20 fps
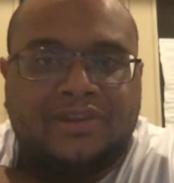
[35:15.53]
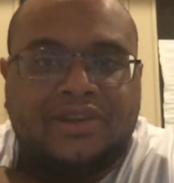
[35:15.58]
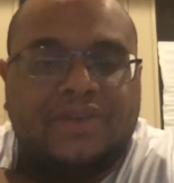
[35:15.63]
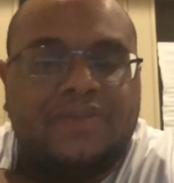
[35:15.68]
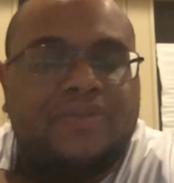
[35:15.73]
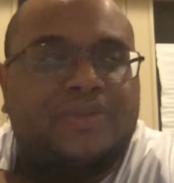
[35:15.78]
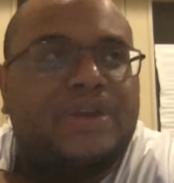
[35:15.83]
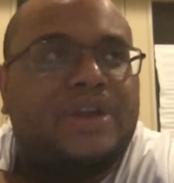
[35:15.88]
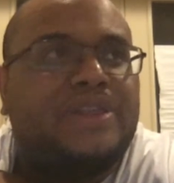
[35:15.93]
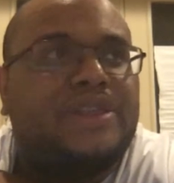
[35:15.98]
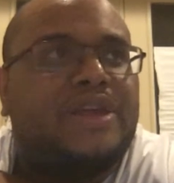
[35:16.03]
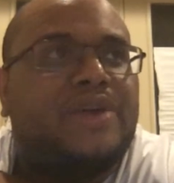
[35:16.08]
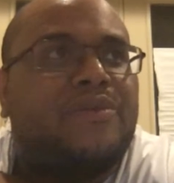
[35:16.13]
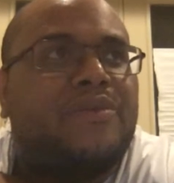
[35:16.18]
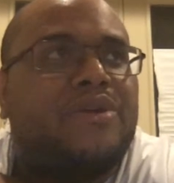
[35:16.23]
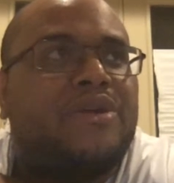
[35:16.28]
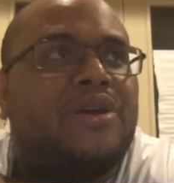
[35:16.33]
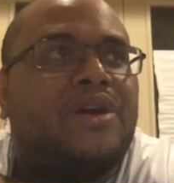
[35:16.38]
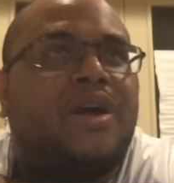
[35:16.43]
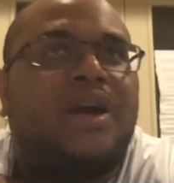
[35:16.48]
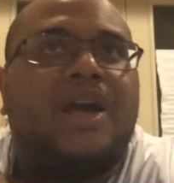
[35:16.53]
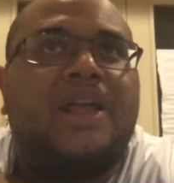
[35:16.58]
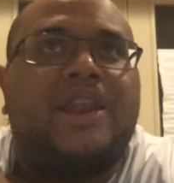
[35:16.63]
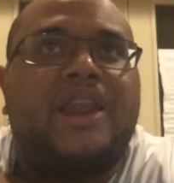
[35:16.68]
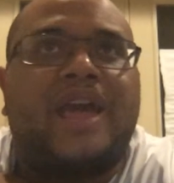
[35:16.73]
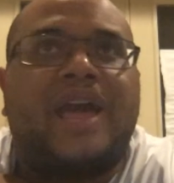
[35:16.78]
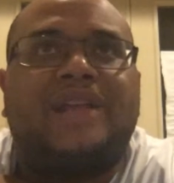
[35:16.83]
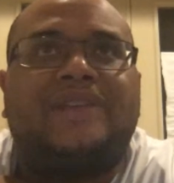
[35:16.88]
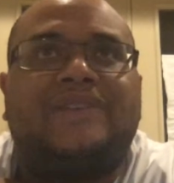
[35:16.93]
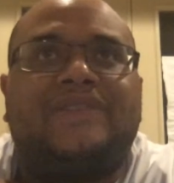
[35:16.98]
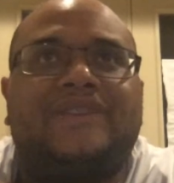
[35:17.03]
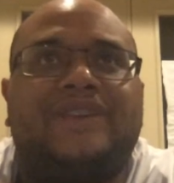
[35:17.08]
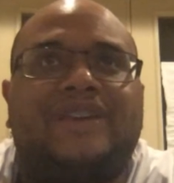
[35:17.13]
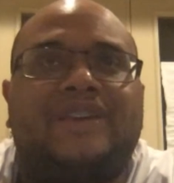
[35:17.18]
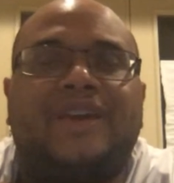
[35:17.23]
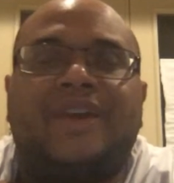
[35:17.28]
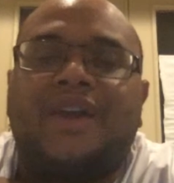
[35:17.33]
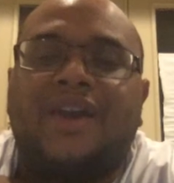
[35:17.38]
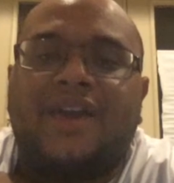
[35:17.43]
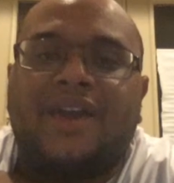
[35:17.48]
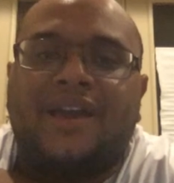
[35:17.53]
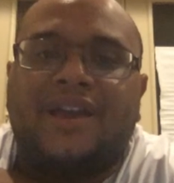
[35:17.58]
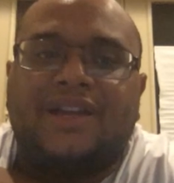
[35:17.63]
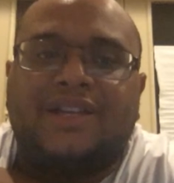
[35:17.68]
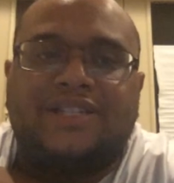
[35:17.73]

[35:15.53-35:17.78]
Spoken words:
Do you think they would hug a Nazi